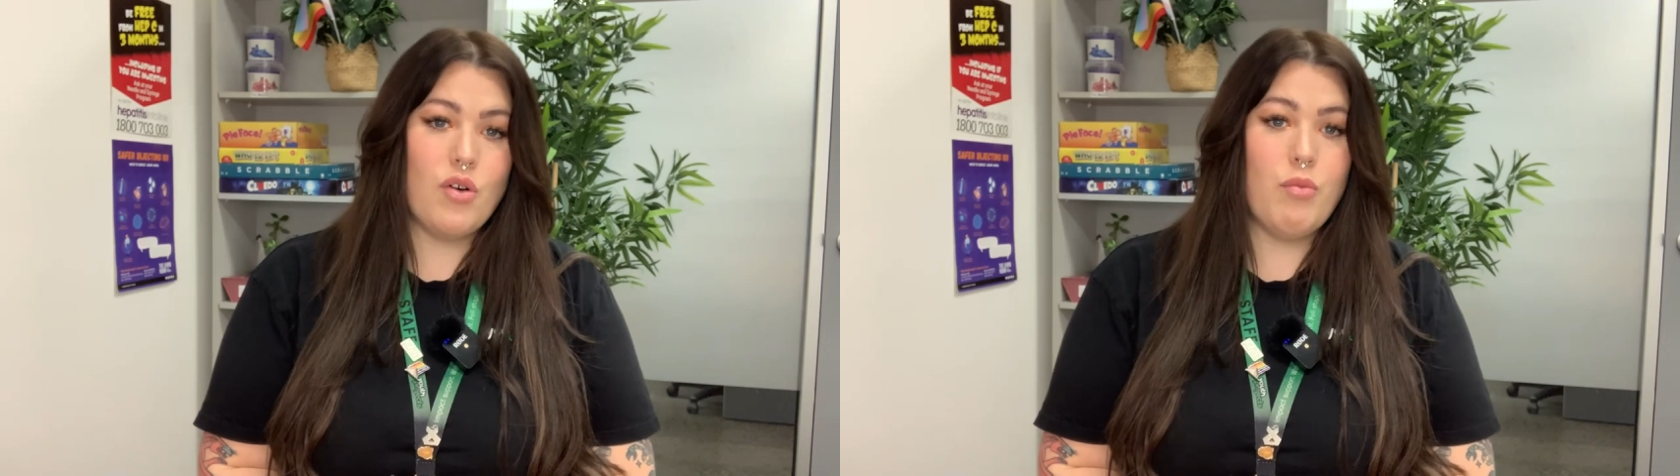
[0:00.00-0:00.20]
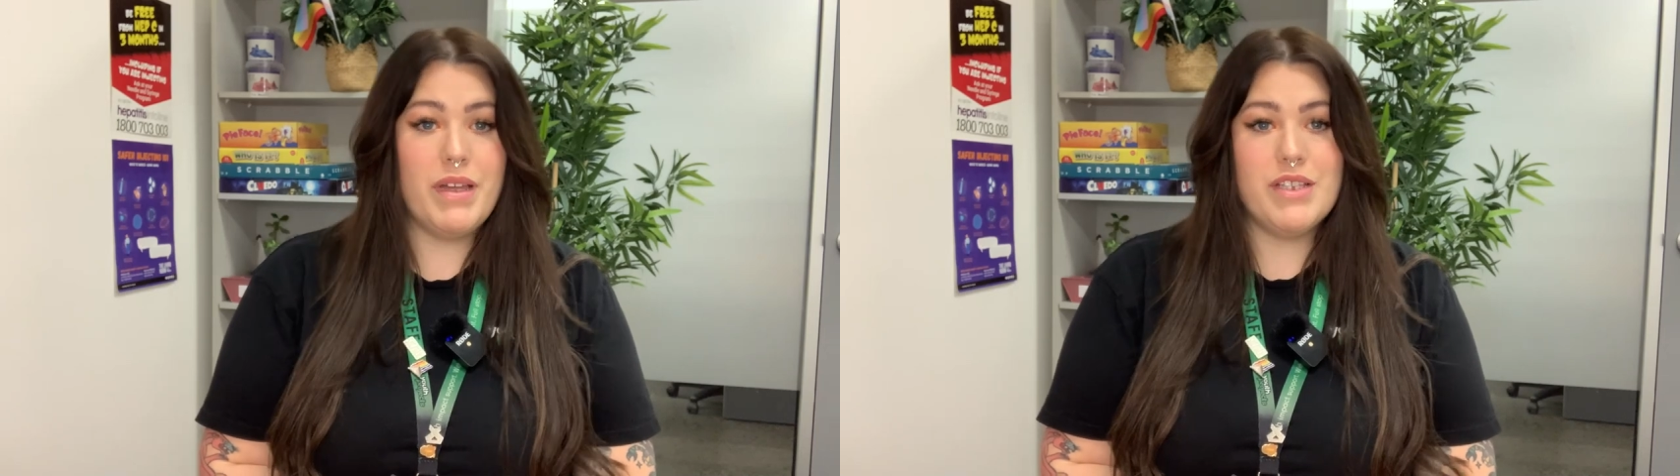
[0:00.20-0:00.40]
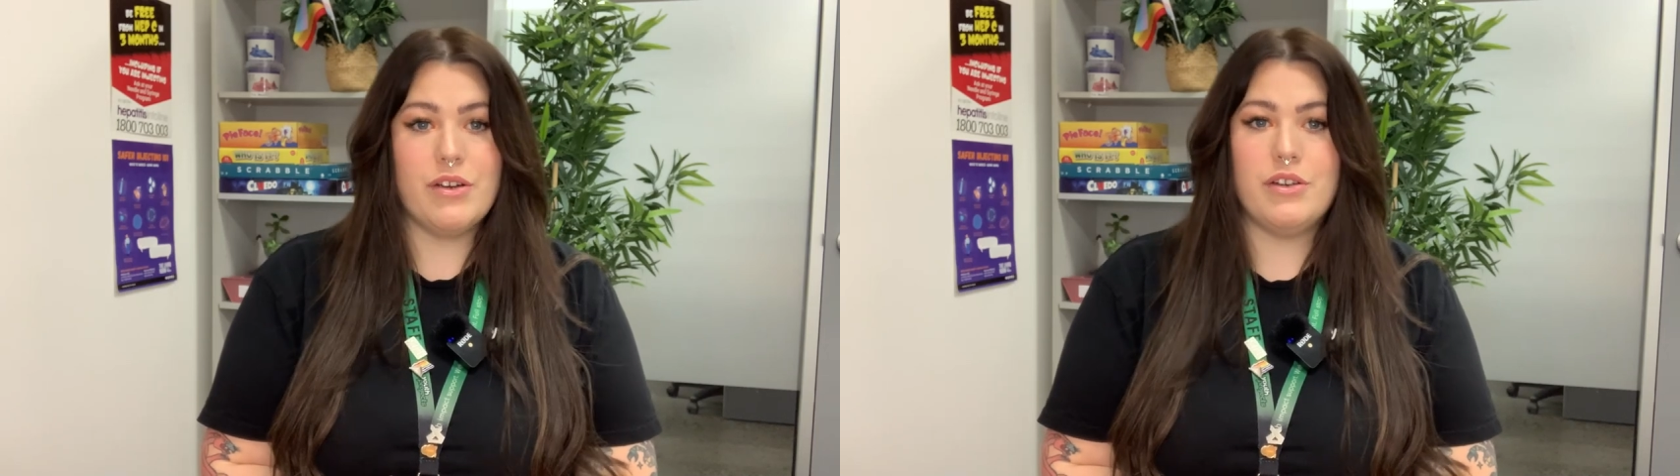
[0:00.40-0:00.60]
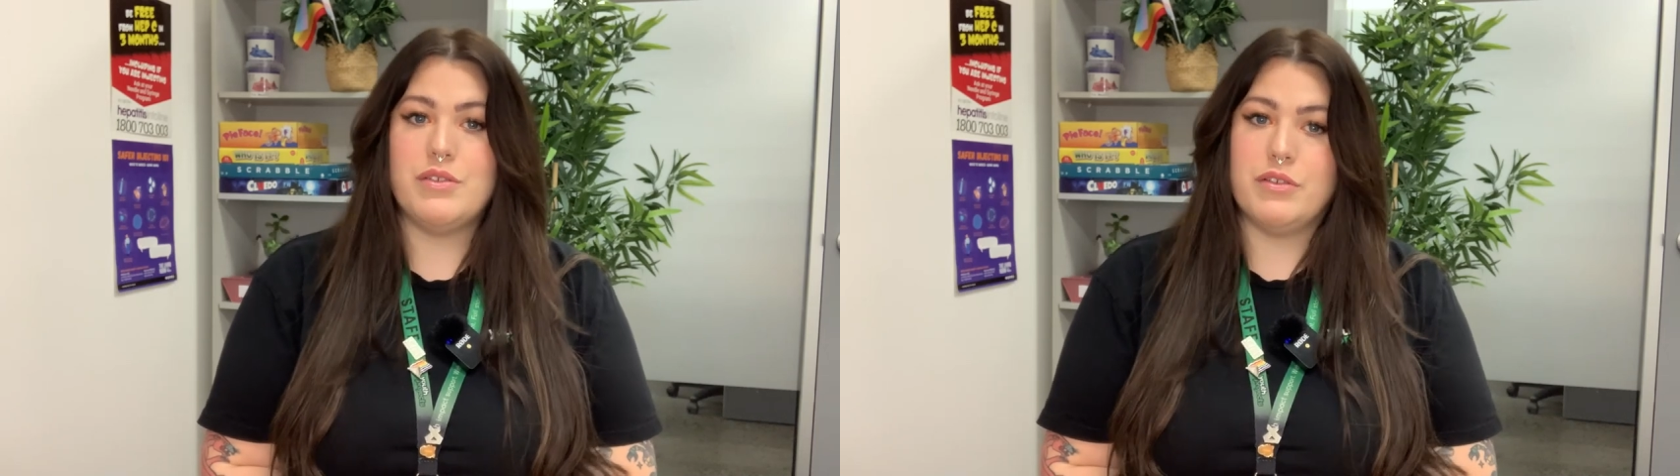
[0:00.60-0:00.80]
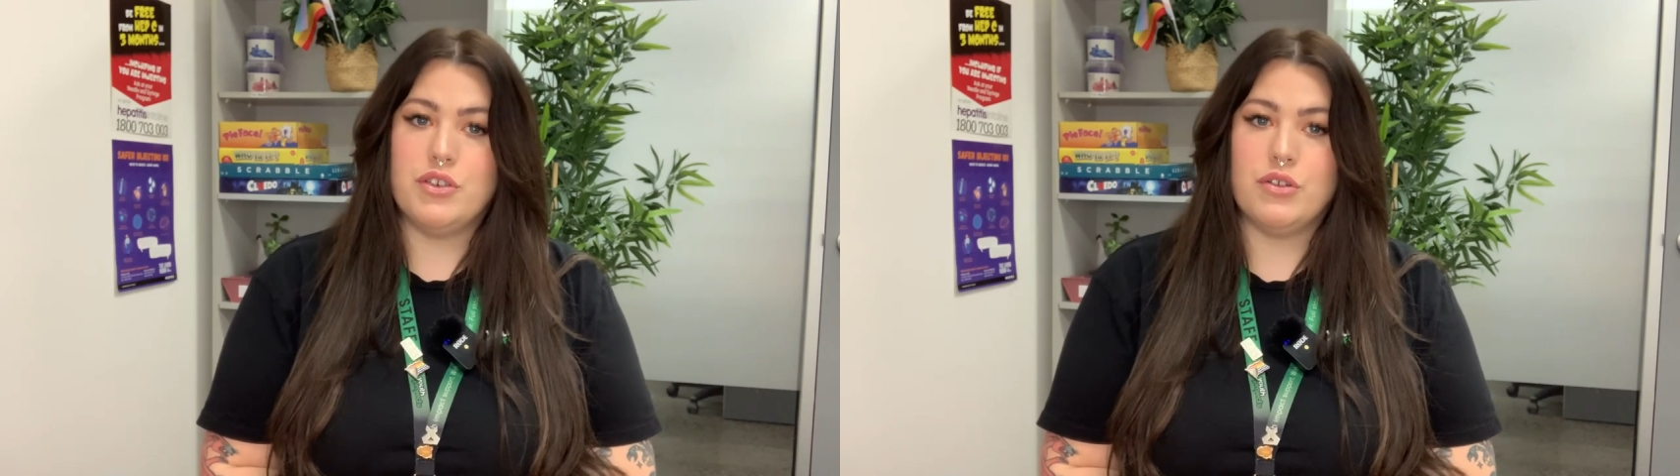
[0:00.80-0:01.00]
or
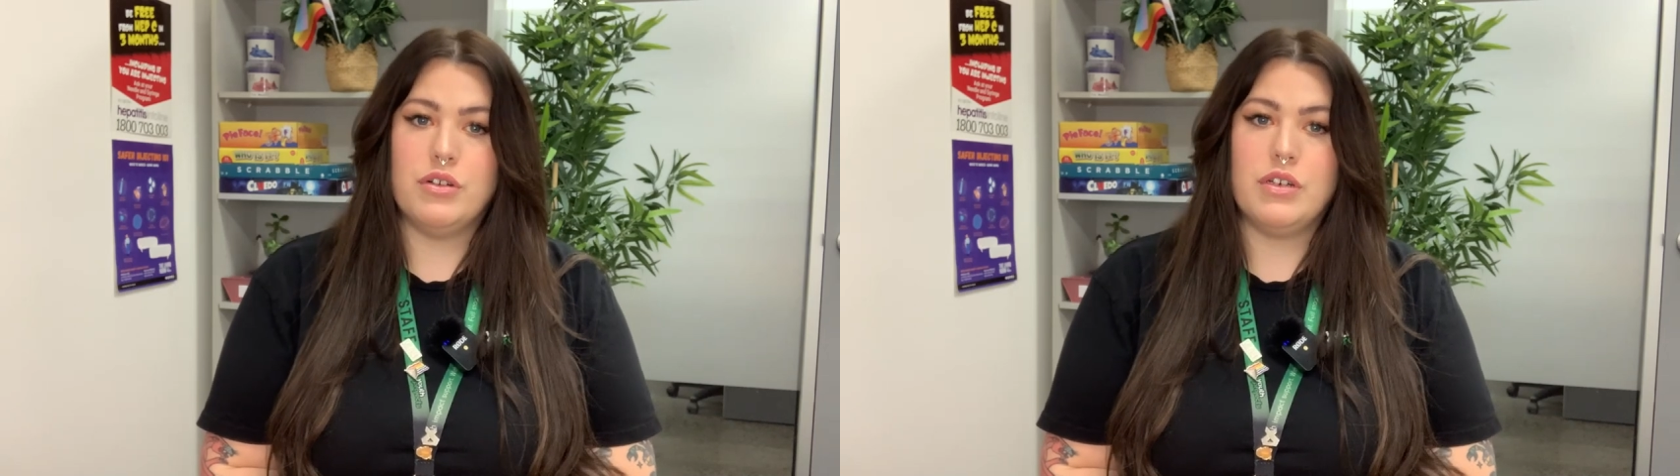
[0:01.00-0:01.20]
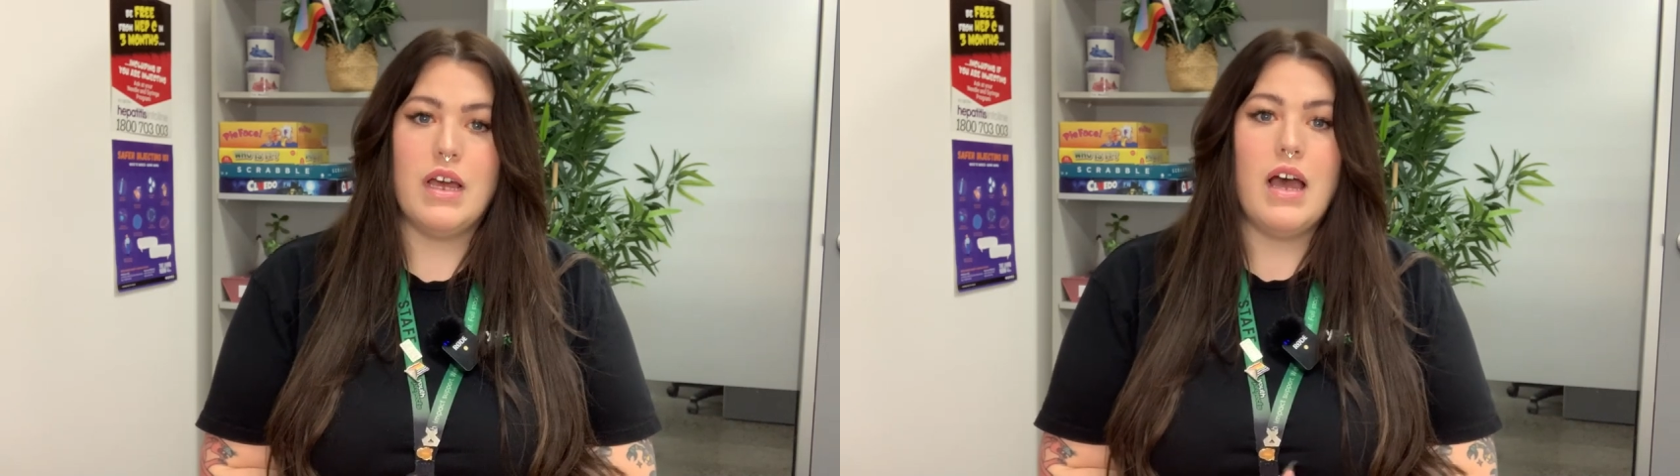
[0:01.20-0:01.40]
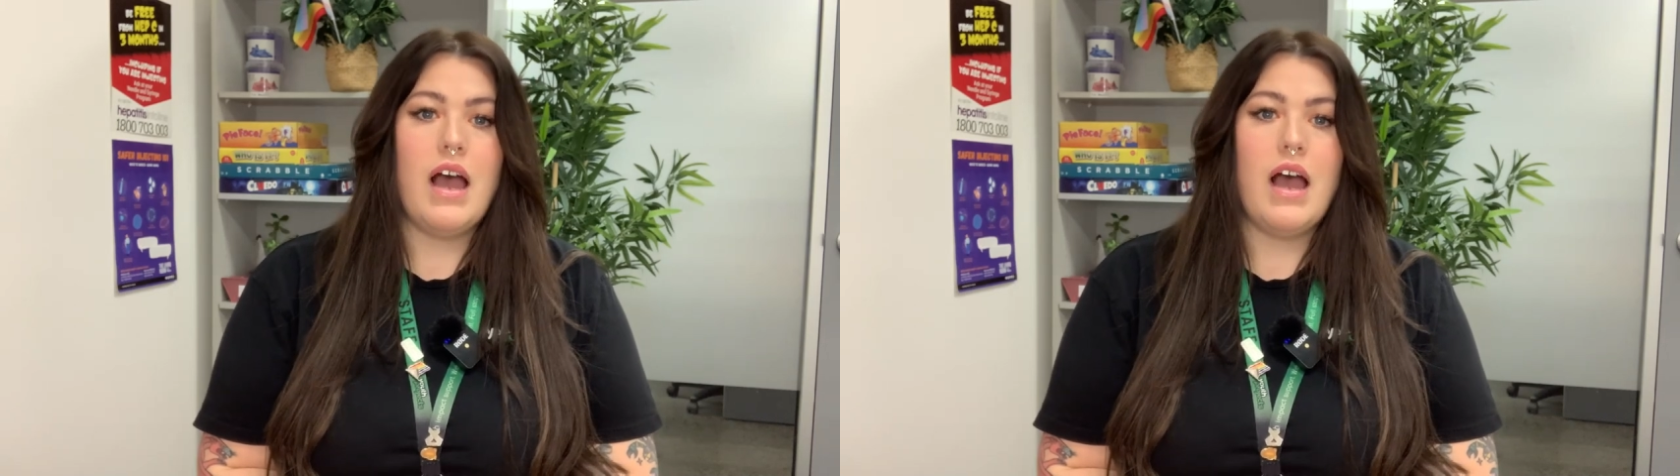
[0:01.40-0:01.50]
benzos for short,